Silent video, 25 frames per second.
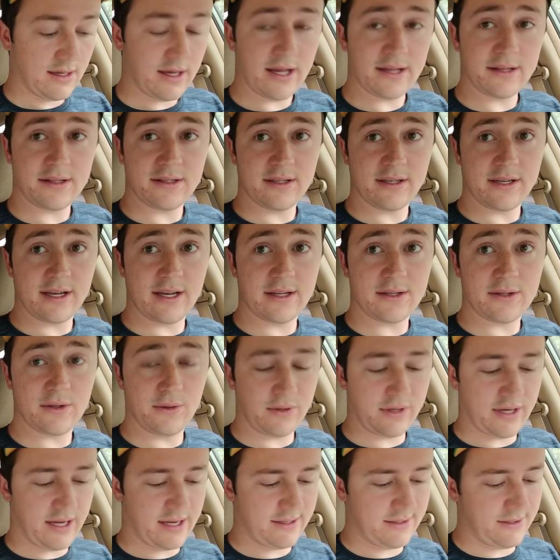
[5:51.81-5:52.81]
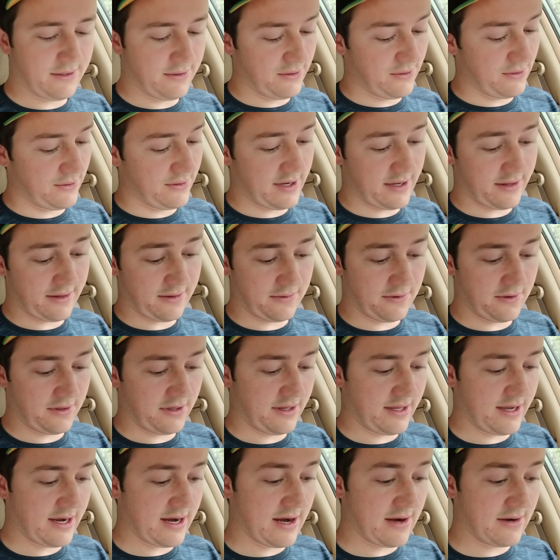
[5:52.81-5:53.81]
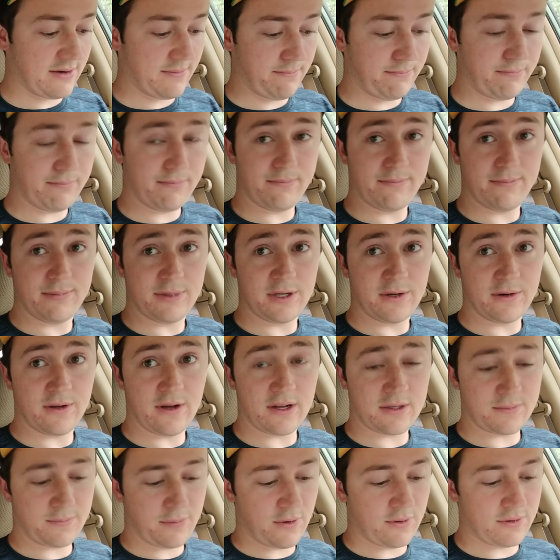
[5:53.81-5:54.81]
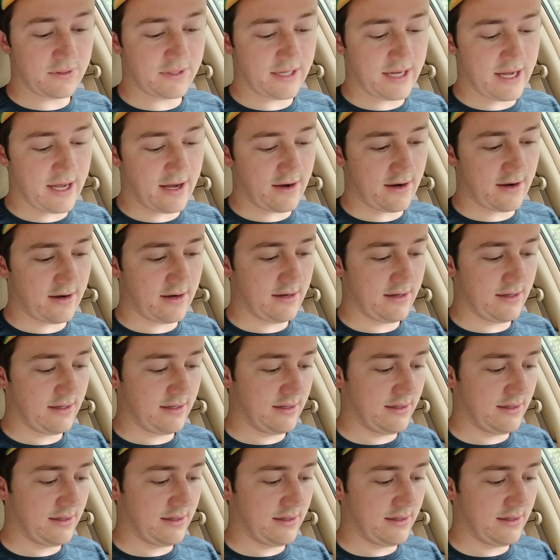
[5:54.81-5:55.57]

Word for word: NCA 2K2, nothing really there. Tony Hawk's Pro Skater.